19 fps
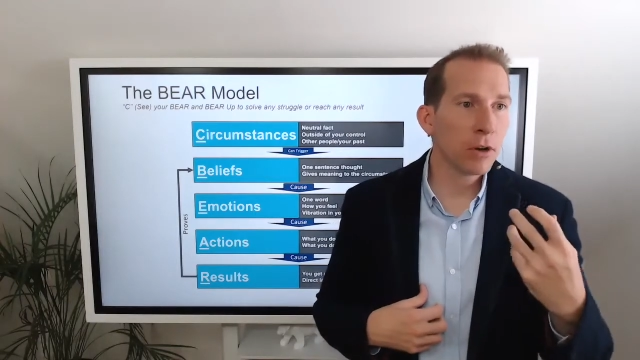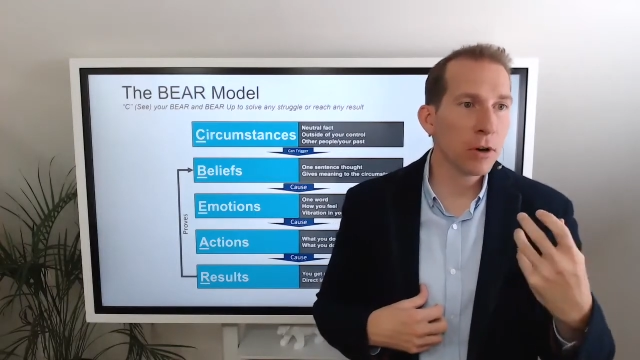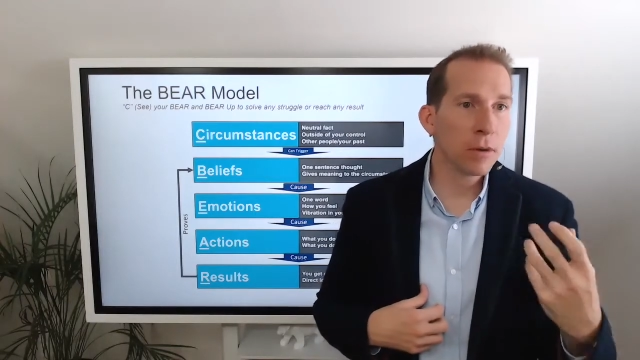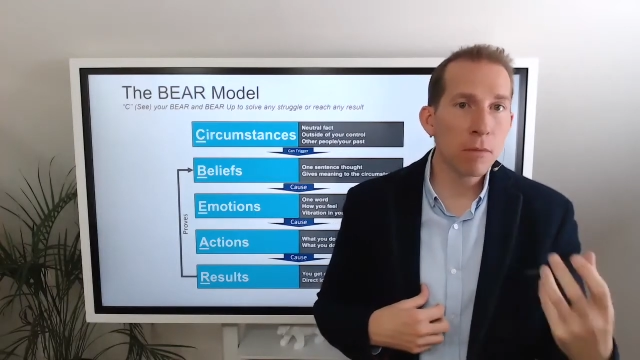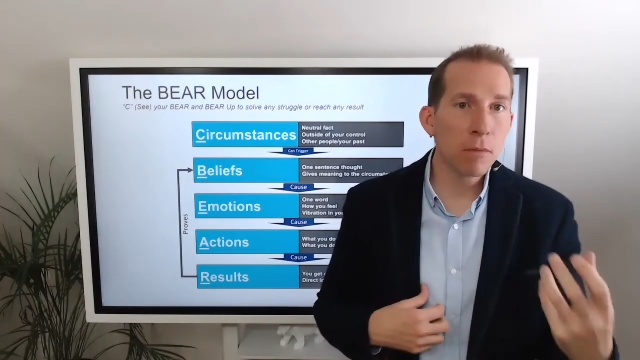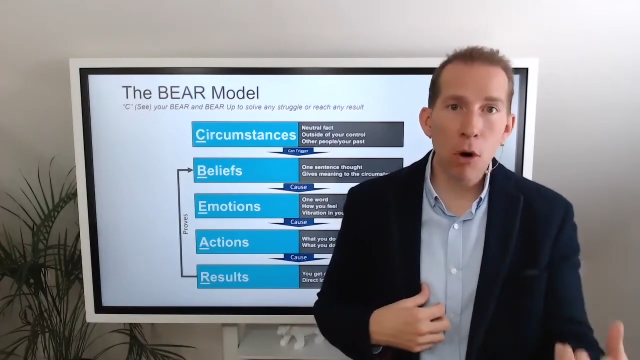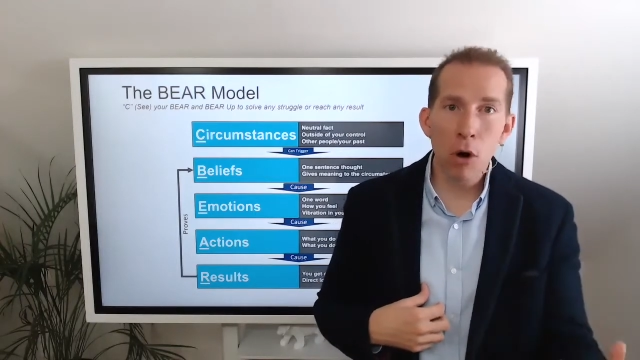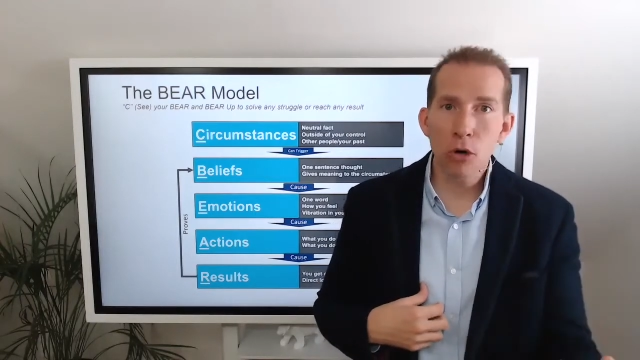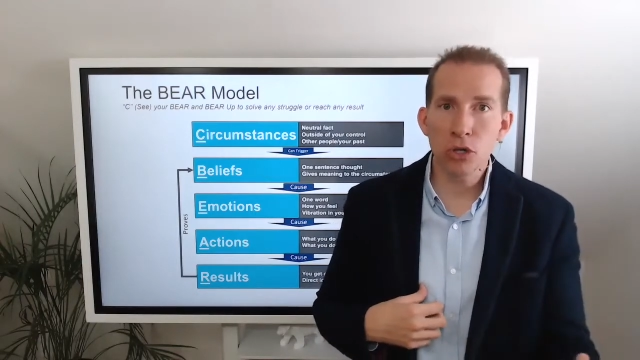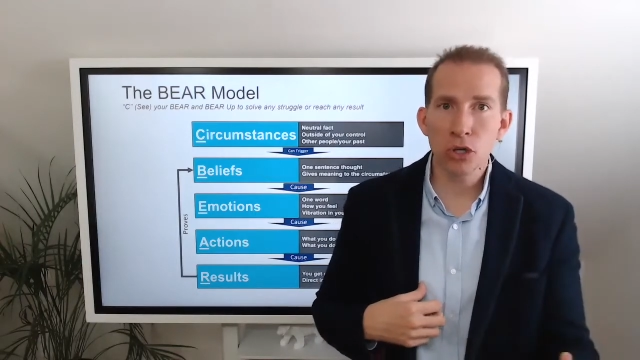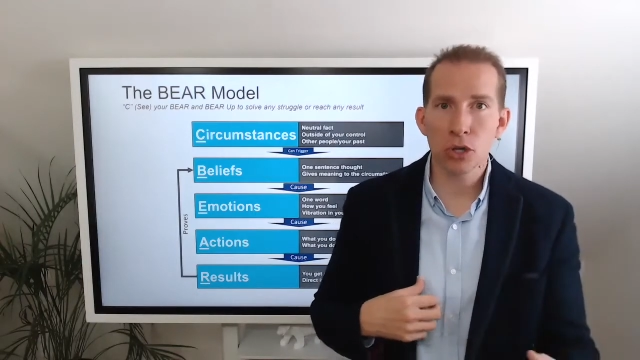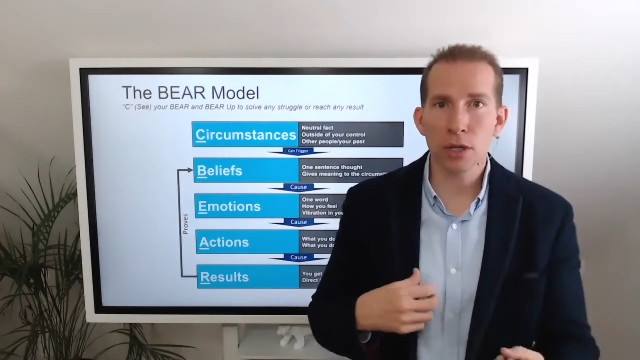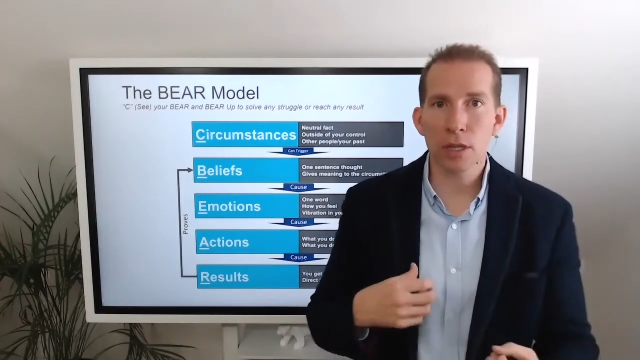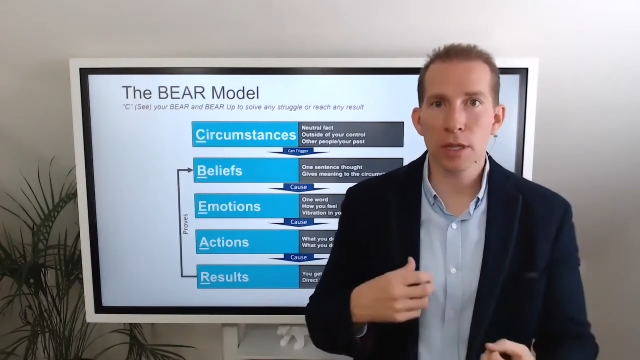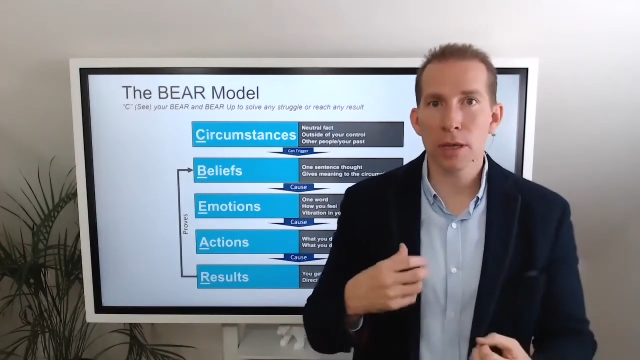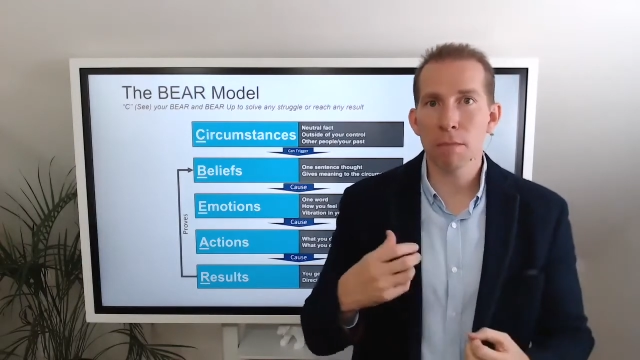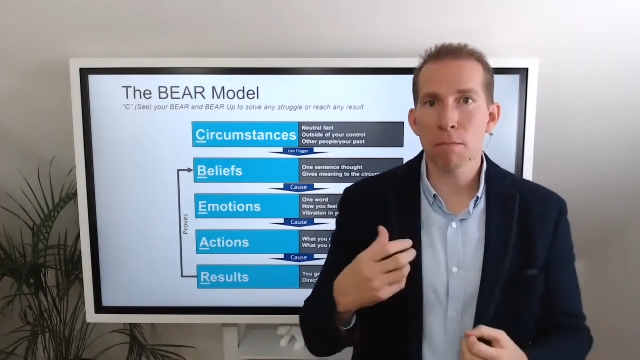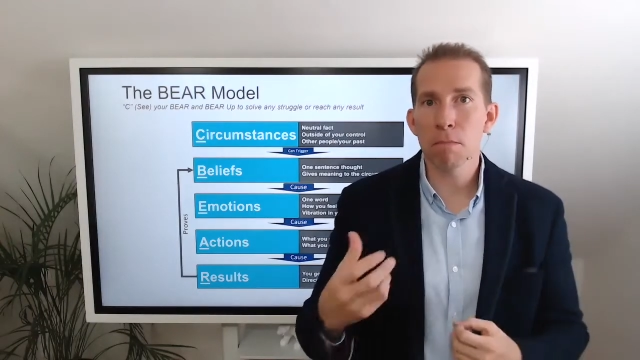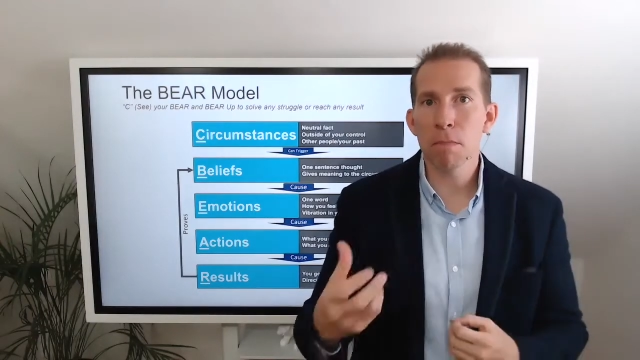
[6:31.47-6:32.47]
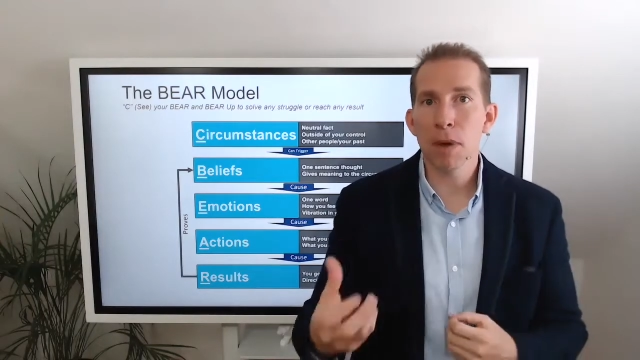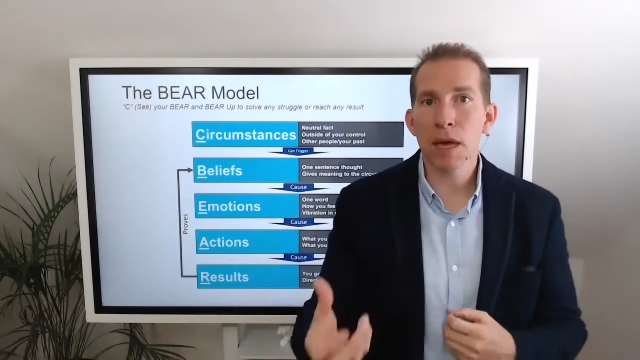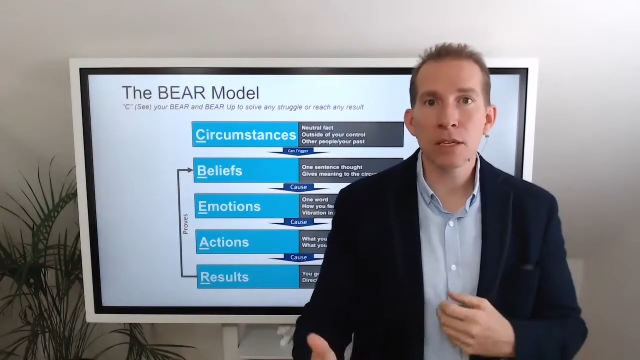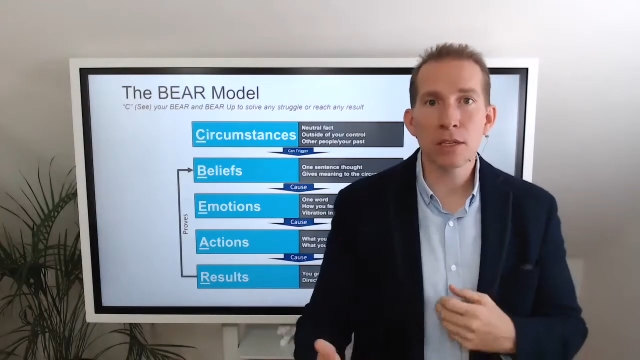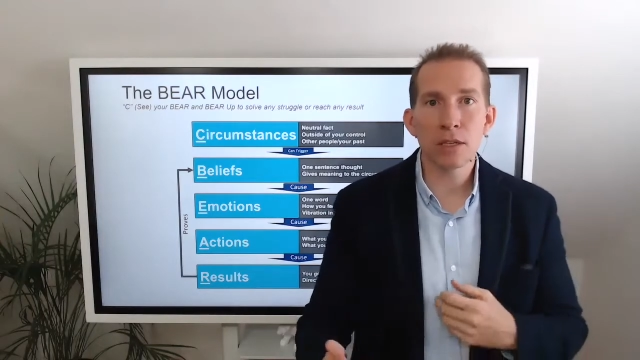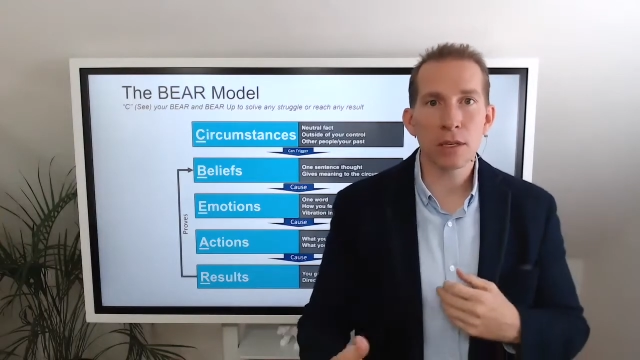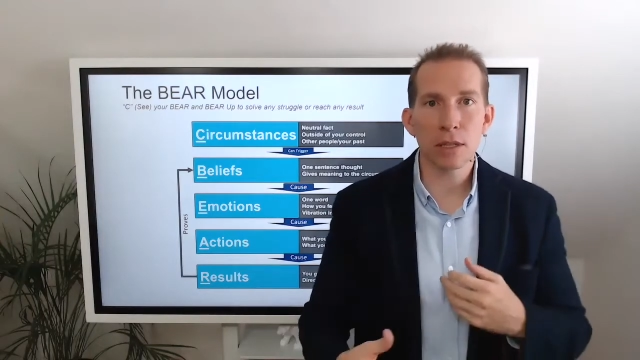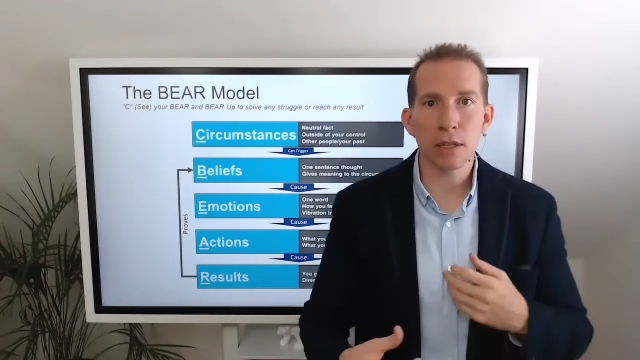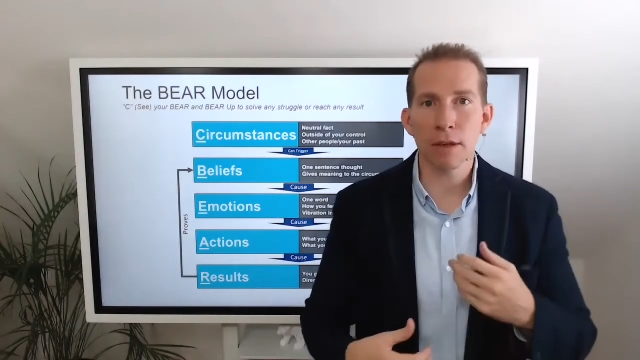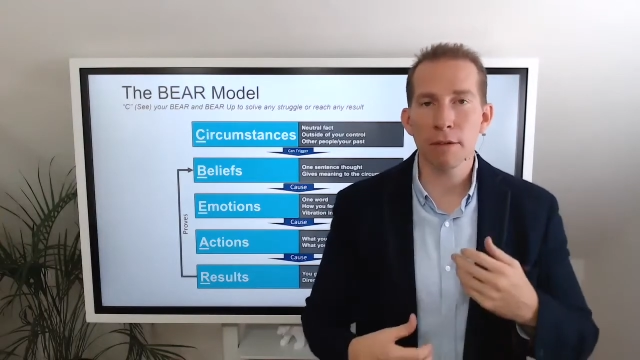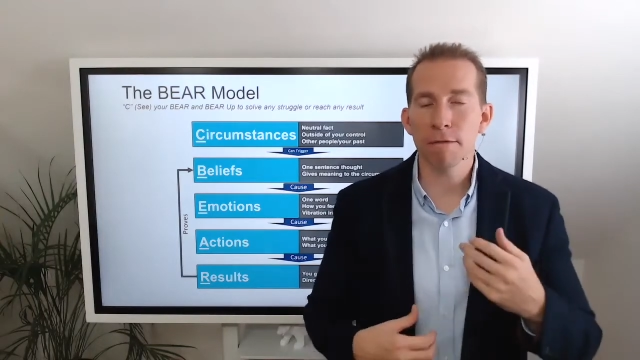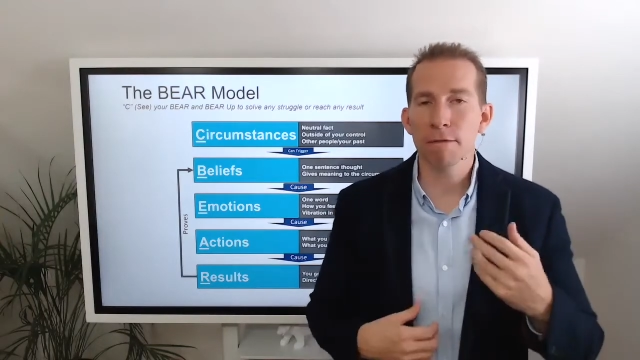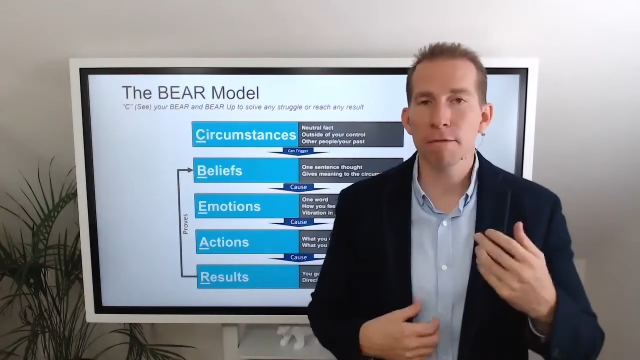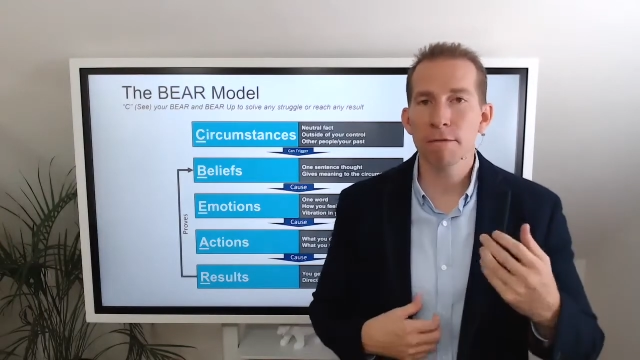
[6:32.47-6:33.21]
emotionally, mentally,